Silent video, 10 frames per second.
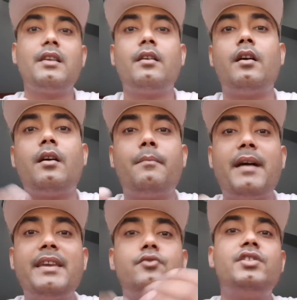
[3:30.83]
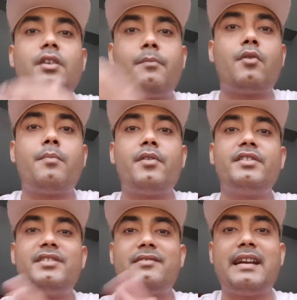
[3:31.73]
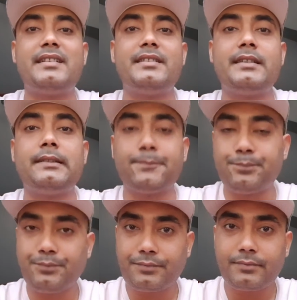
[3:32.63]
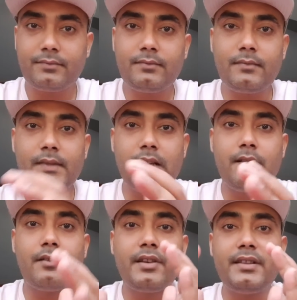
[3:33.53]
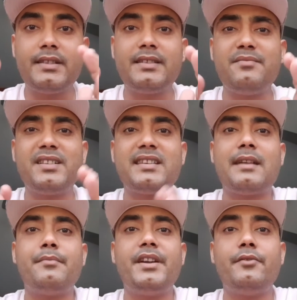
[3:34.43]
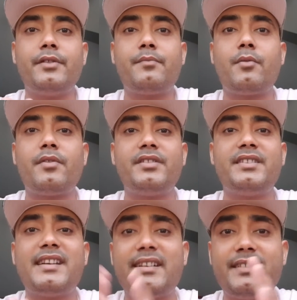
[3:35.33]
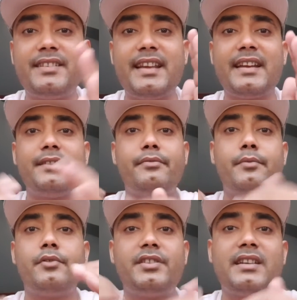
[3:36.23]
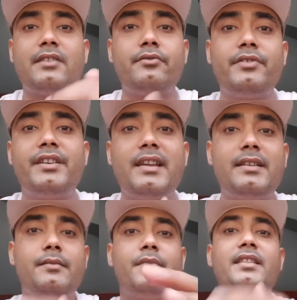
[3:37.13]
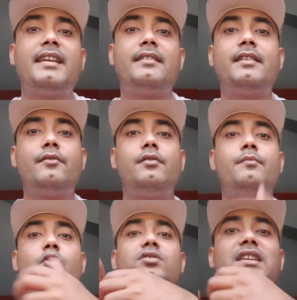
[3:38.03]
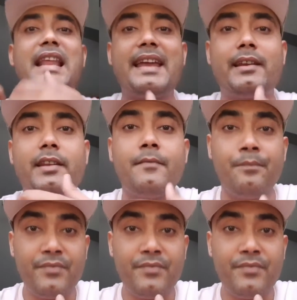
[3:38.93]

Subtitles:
by using a proper strategy. Okay, these emails are made with proper strategy, and if people start to read that email, then they will most likely